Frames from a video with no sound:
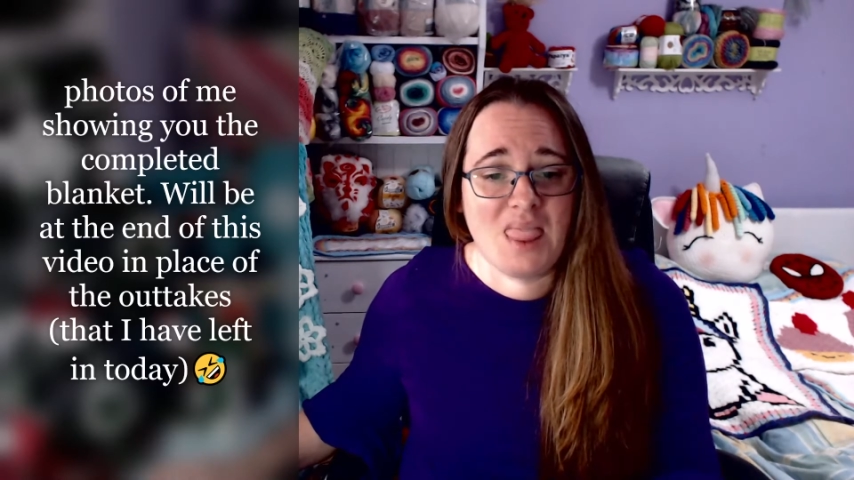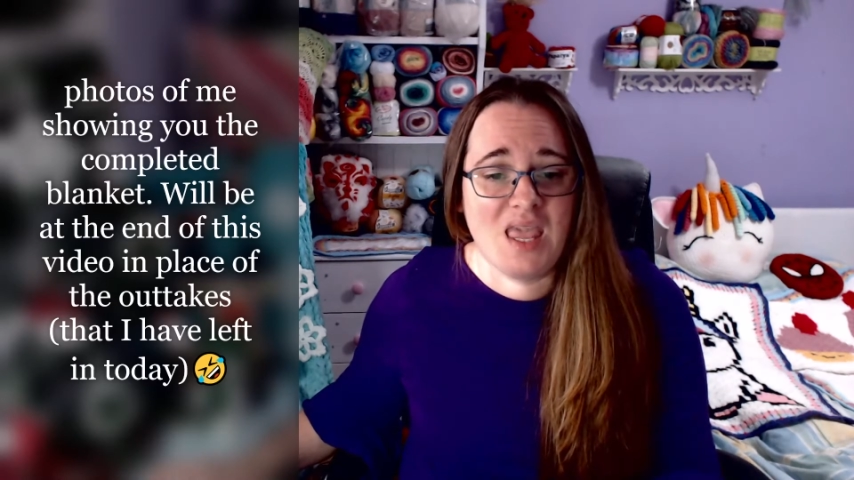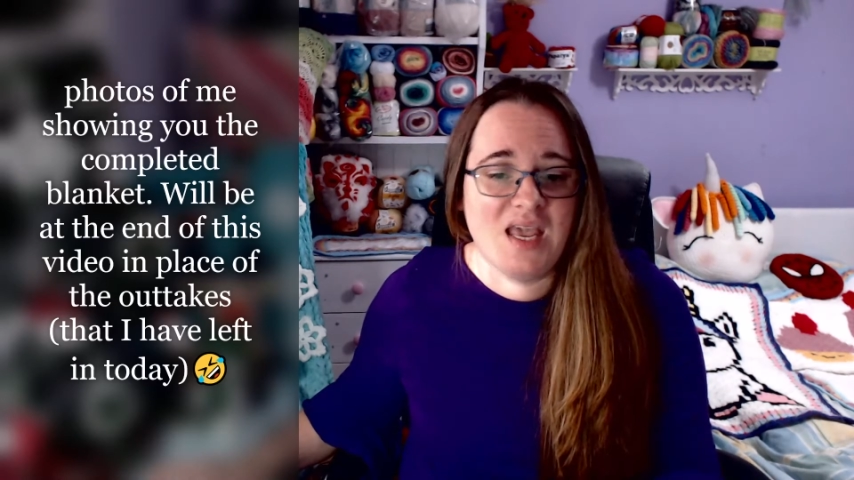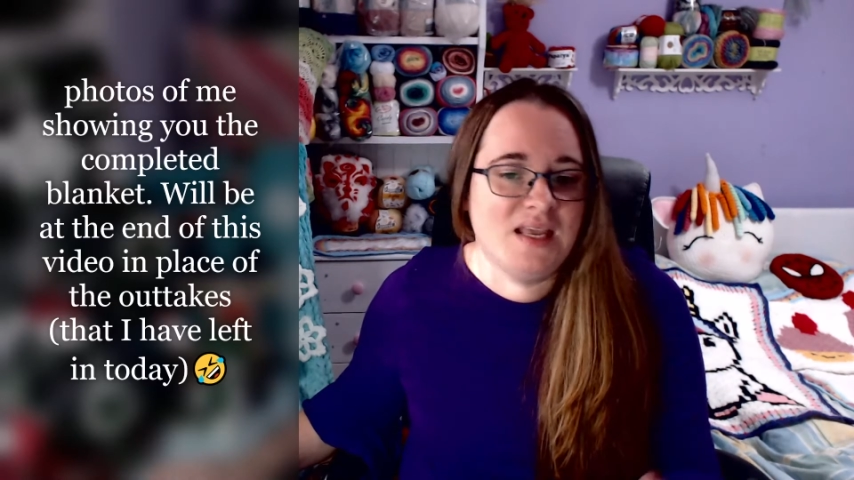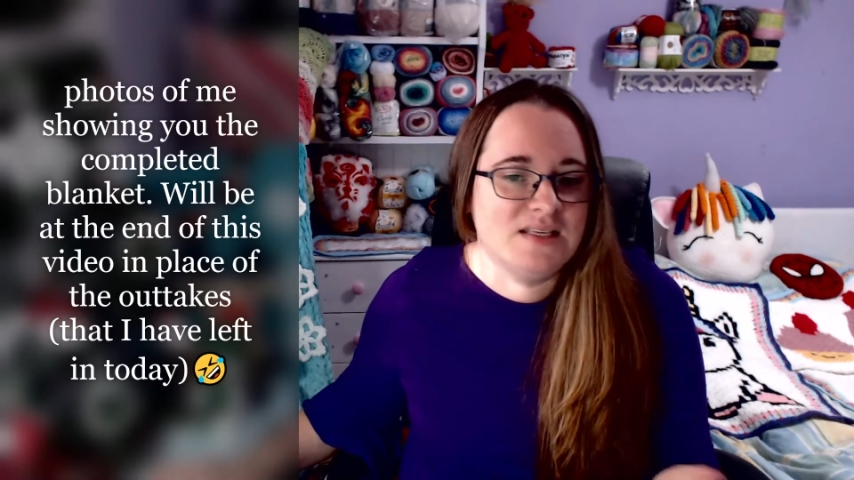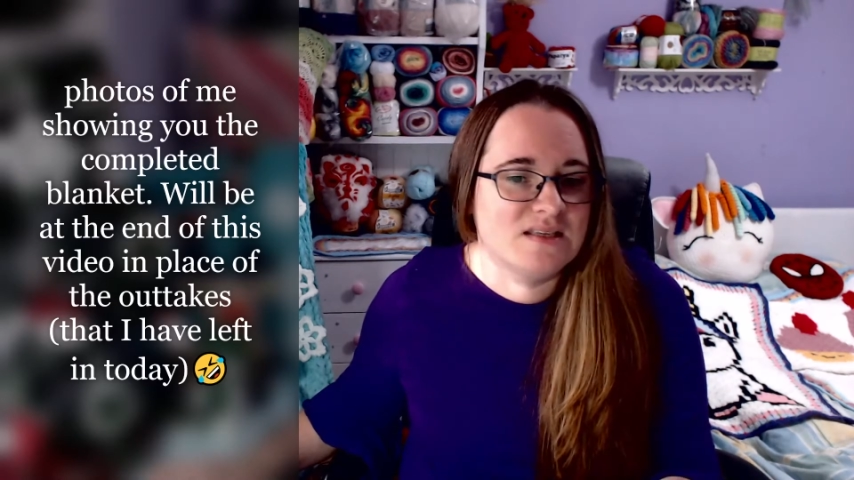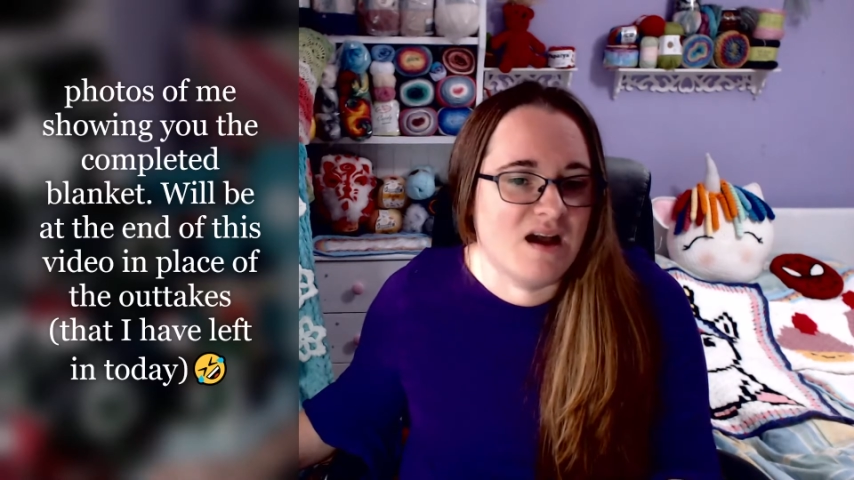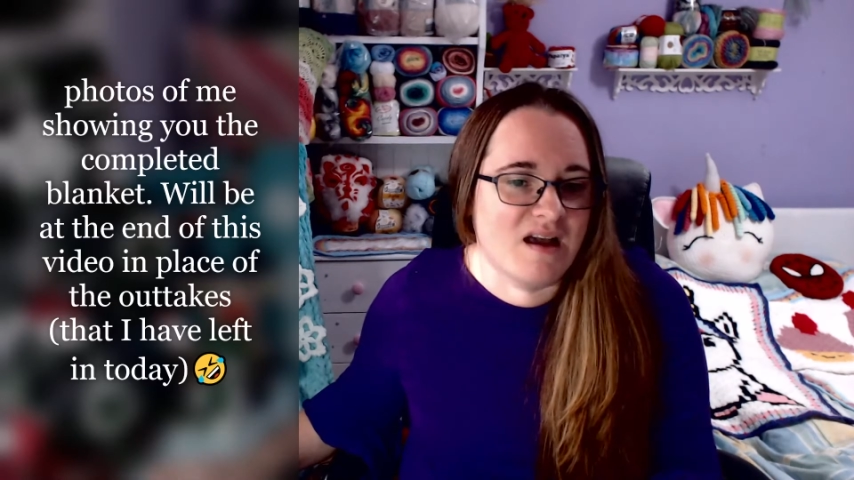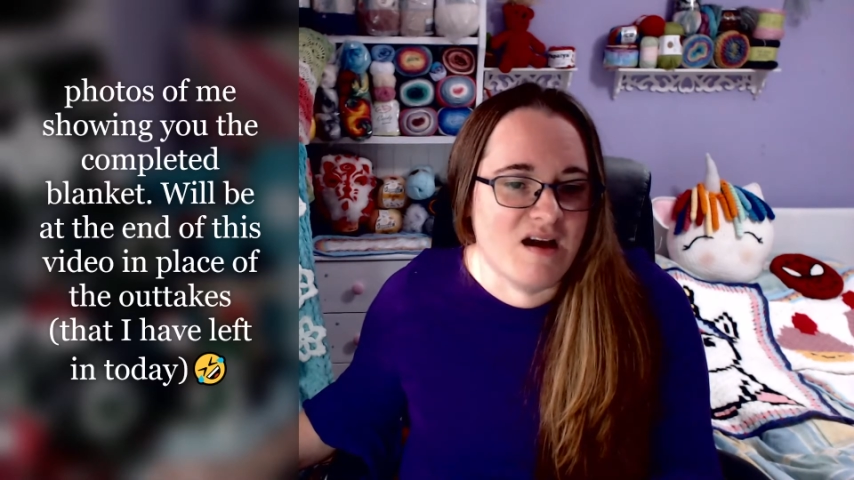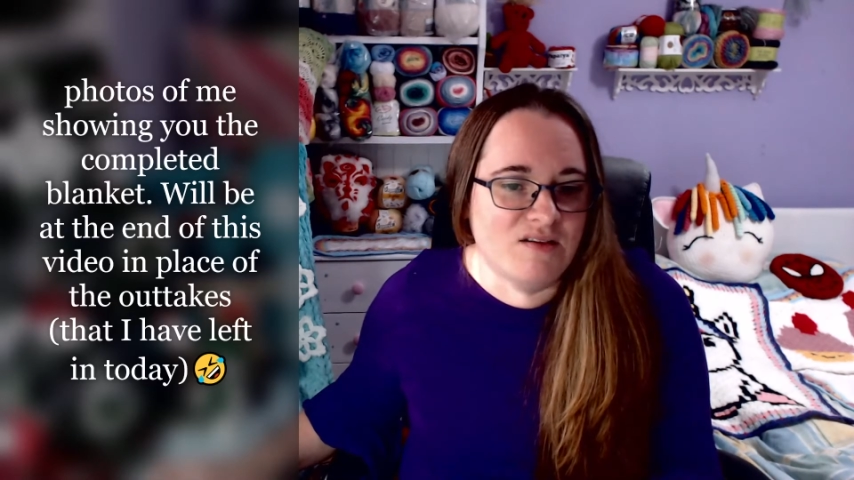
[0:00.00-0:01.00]
I
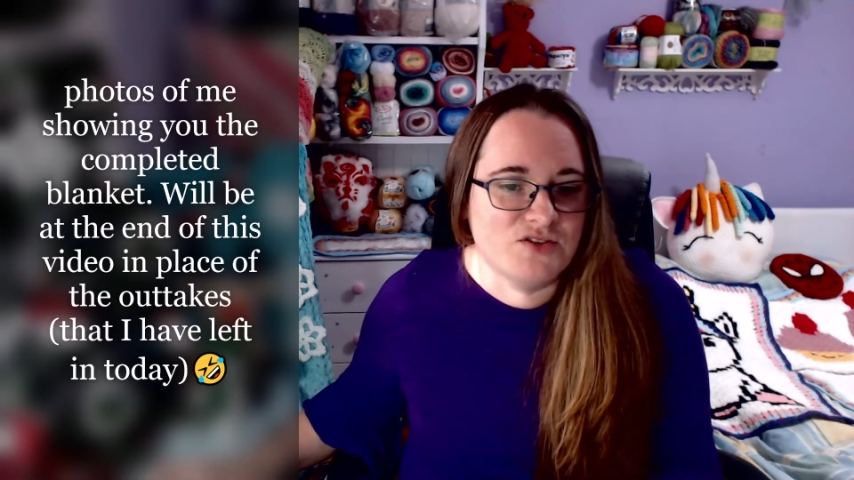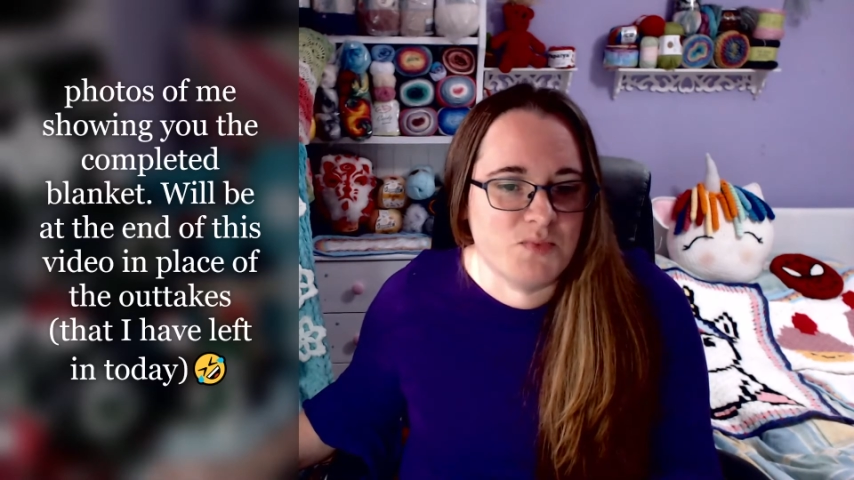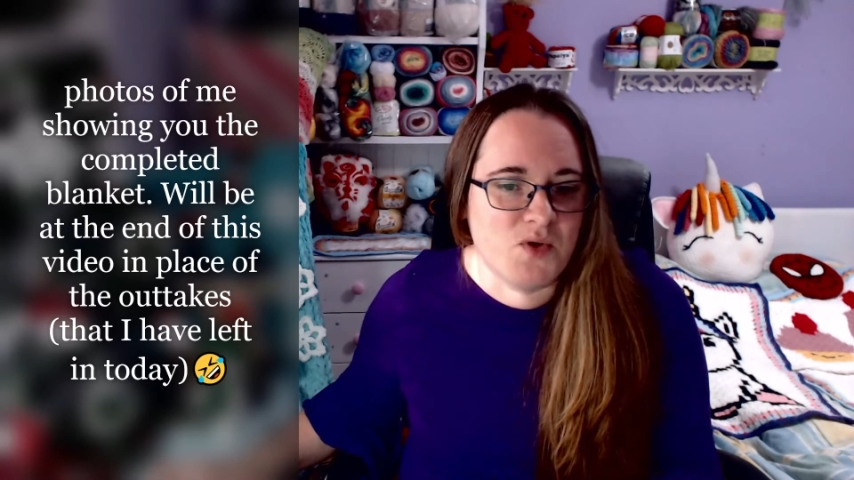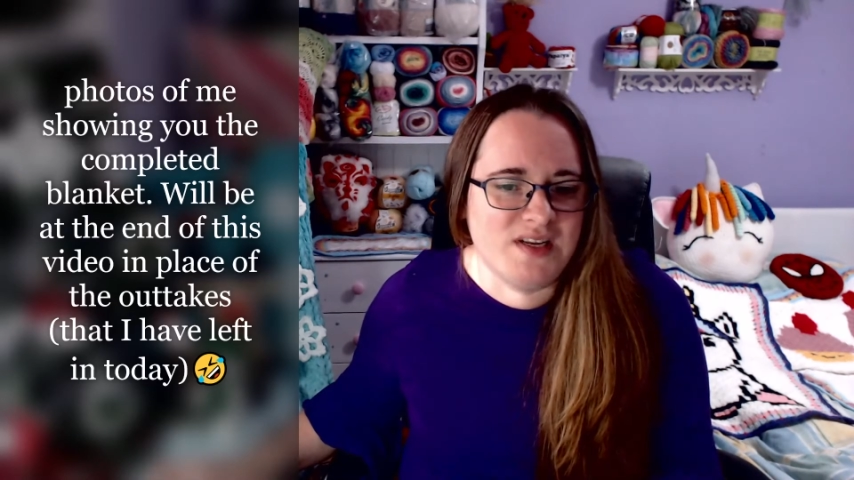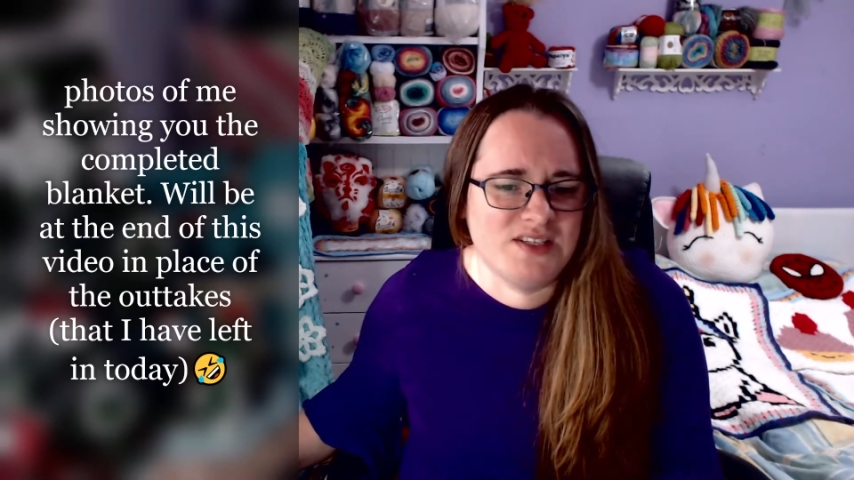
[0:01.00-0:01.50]
can't spoil